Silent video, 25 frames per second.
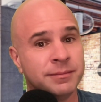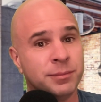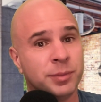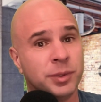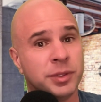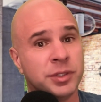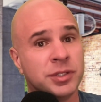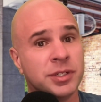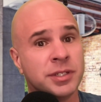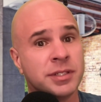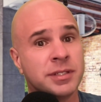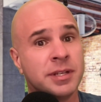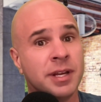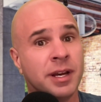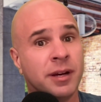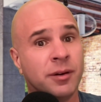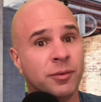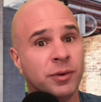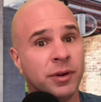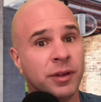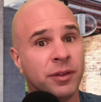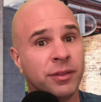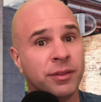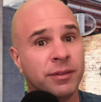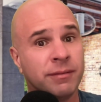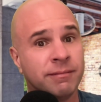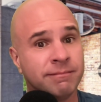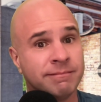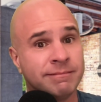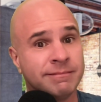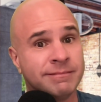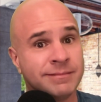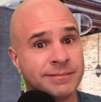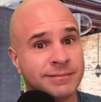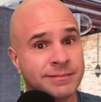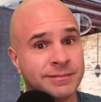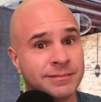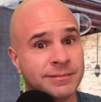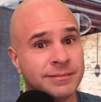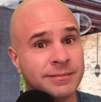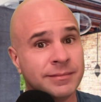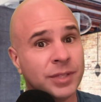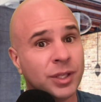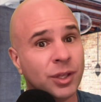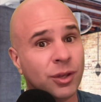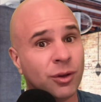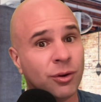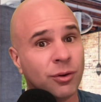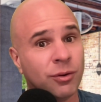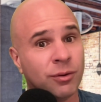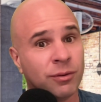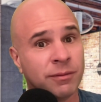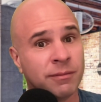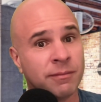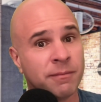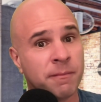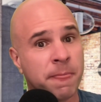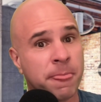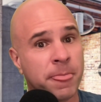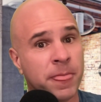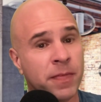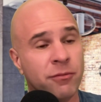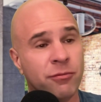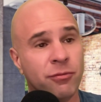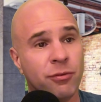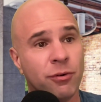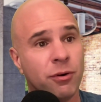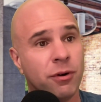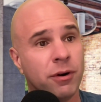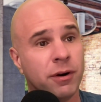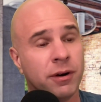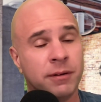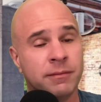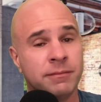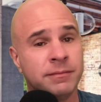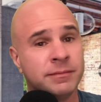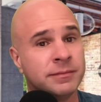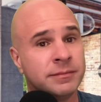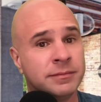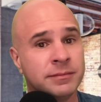but just not with you for